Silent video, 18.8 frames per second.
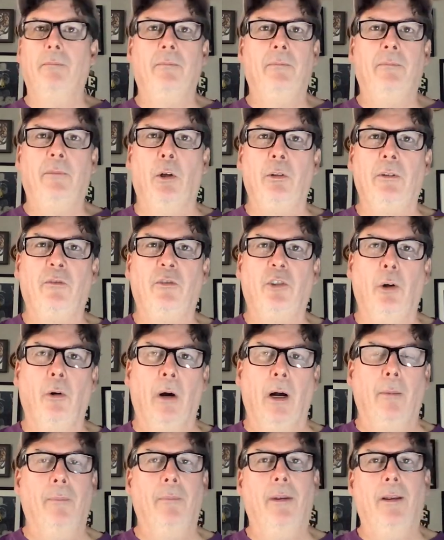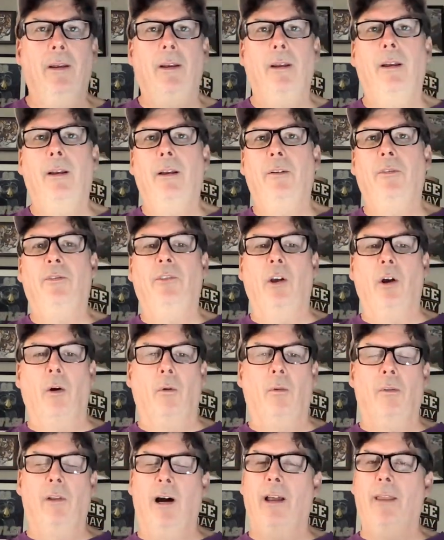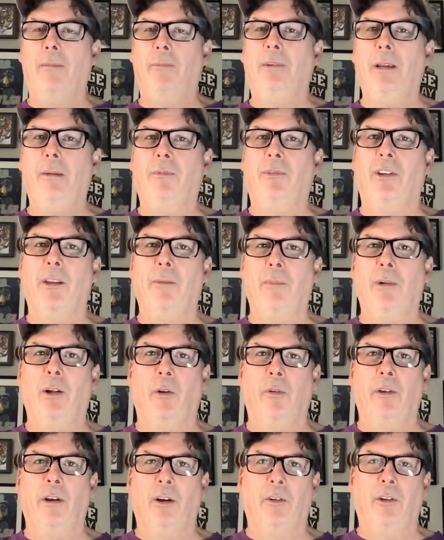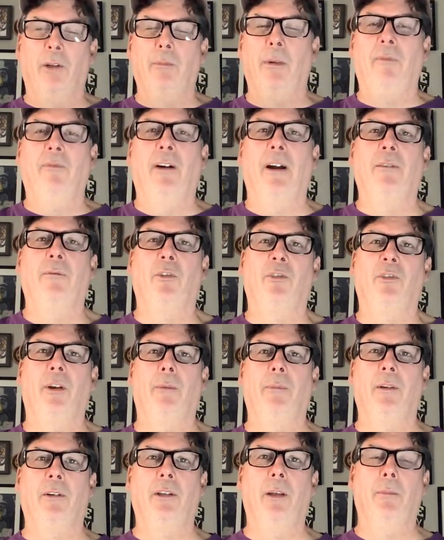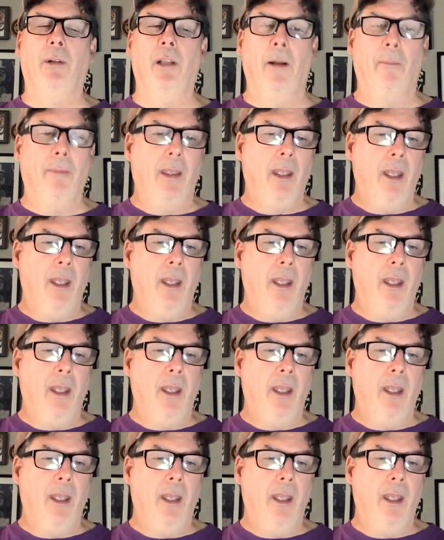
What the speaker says: even show up. So a lot of them teams in the middle there, they're going to be fighting for something coming up.